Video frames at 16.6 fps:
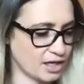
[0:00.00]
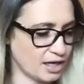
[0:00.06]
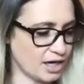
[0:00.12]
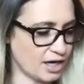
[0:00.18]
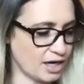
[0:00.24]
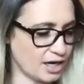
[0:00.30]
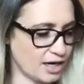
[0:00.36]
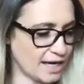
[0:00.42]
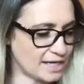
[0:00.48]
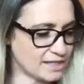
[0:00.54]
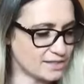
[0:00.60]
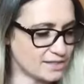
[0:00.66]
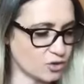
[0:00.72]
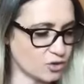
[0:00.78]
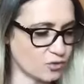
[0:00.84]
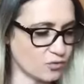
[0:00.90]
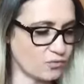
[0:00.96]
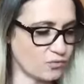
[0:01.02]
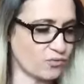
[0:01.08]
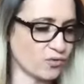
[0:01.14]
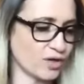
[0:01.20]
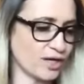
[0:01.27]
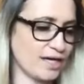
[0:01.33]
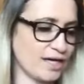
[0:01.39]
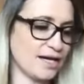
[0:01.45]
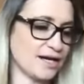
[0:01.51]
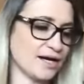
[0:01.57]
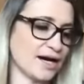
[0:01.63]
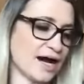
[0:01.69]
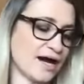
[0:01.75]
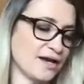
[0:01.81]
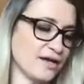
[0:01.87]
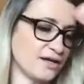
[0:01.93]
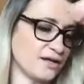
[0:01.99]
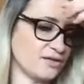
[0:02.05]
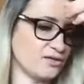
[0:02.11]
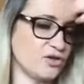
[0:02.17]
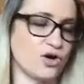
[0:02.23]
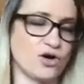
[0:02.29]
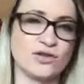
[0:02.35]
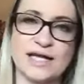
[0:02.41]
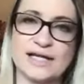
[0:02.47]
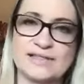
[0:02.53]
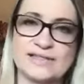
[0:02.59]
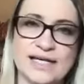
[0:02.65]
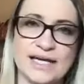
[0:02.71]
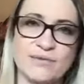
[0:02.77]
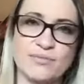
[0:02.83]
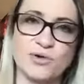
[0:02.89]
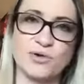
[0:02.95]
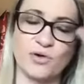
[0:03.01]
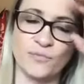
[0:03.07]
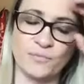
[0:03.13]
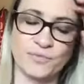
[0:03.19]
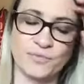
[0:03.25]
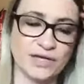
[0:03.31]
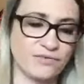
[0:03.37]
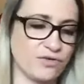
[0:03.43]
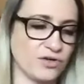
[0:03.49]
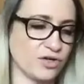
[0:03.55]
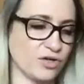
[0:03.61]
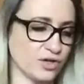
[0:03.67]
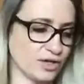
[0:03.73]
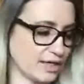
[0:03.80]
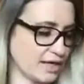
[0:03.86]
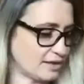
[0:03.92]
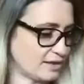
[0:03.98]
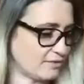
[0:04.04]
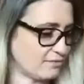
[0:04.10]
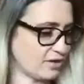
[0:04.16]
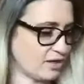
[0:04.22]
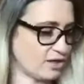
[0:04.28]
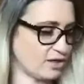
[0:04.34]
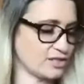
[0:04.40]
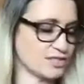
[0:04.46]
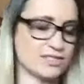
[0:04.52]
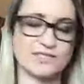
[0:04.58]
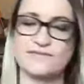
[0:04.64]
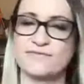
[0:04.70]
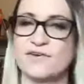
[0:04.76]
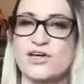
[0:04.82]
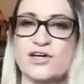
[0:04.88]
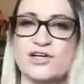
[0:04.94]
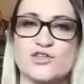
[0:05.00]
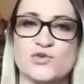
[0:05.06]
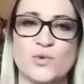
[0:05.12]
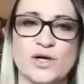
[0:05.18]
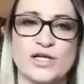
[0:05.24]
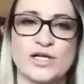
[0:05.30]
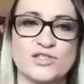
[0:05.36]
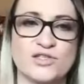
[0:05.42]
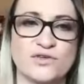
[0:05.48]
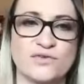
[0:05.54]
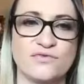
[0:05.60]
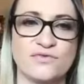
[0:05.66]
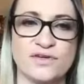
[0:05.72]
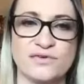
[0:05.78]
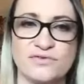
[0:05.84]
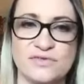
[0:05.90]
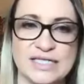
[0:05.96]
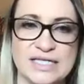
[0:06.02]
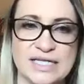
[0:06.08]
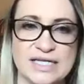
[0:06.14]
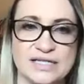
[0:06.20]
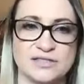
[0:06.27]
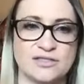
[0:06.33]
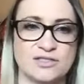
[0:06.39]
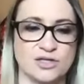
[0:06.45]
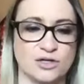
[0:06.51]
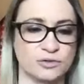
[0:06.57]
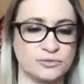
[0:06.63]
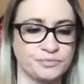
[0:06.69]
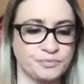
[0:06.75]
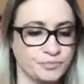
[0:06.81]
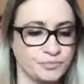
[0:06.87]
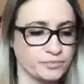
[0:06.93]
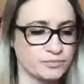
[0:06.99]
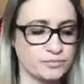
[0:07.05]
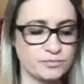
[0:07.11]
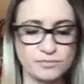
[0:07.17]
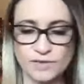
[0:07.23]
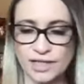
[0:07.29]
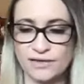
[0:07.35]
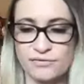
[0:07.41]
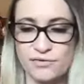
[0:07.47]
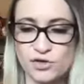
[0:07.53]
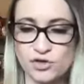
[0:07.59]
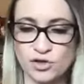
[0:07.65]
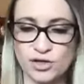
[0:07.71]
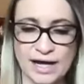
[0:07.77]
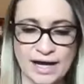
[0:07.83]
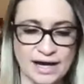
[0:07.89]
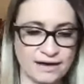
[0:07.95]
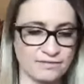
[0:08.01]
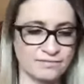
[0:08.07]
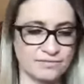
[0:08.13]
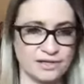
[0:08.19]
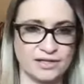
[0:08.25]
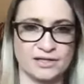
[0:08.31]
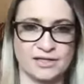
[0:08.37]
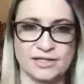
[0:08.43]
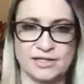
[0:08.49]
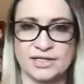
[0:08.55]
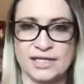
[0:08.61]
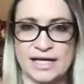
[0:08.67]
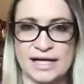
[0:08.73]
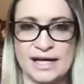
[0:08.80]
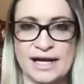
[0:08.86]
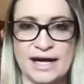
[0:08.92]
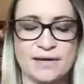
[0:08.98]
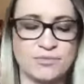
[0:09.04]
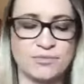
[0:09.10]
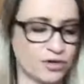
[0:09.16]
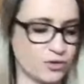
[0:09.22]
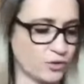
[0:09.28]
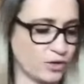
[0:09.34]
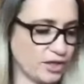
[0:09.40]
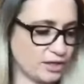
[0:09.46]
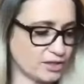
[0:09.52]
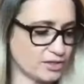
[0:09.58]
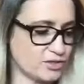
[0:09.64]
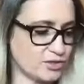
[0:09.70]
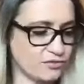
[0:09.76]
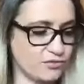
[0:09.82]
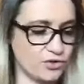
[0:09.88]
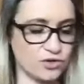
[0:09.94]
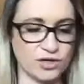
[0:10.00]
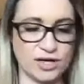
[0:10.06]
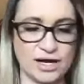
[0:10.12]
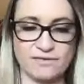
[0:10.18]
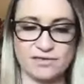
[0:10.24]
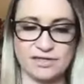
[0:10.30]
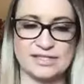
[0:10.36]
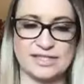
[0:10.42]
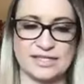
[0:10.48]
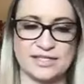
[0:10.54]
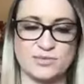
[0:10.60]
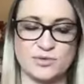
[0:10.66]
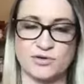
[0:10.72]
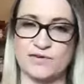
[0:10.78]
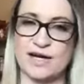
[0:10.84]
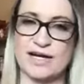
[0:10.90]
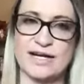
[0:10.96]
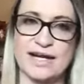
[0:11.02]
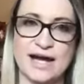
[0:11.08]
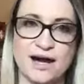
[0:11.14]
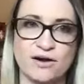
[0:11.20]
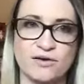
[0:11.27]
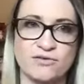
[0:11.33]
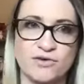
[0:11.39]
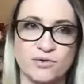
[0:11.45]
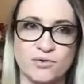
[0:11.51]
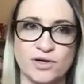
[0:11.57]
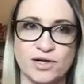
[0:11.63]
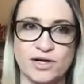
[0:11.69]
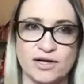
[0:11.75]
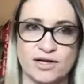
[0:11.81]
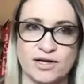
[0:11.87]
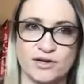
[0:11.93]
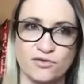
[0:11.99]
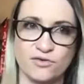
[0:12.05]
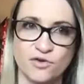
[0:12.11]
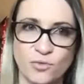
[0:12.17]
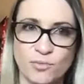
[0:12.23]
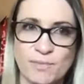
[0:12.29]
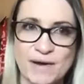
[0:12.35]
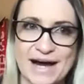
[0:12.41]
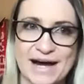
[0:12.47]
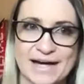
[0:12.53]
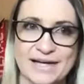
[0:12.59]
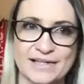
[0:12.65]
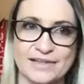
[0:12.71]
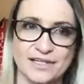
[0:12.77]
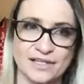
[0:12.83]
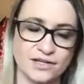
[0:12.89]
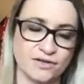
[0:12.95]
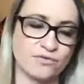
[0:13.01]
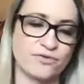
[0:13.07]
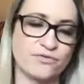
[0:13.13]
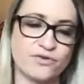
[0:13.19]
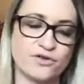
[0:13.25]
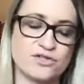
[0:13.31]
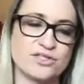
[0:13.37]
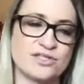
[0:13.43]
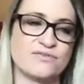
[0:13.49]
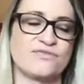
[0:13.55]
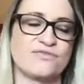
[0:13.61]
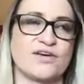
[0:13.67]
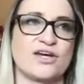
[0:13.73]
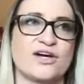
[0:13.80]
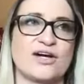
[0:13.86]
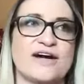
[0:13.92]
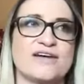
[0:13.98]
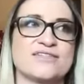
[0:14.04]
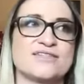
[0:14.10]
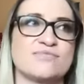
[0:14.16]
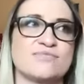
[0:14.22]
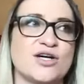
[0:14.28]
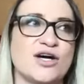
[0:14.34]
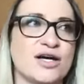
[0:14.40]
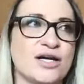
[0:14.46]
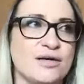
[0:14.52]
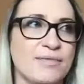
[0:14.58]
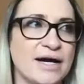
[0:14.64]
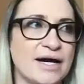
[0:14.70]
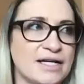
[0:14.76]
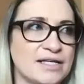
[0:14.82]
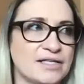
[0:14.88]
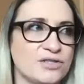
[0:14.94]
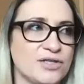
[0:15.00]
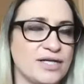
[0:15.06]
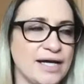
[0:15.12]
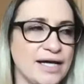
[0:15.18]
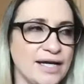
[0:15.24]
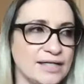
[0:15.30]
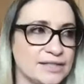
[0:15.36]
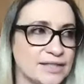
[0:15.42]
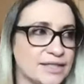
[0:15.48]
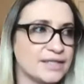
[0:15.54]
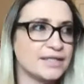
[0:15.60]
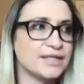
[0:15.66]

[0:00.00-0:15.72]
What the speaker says: And so for here on that table, if you're looking at that figure, this is figure 2215. So if you don't have, and I am recording this, so if you don't have the textbook right now, if you want to kind of go back and refer to the figure as I'm talking about it, you can.